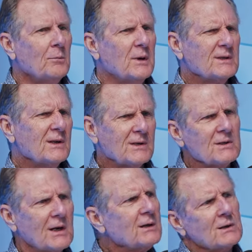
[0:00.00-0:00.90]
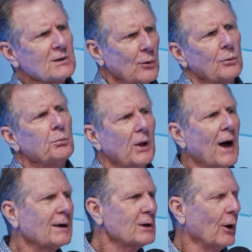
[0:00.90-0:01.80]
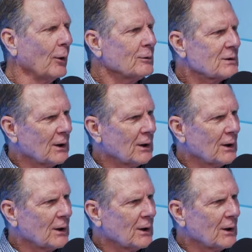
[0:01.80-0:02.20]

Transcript: businesses get to certain plateaus.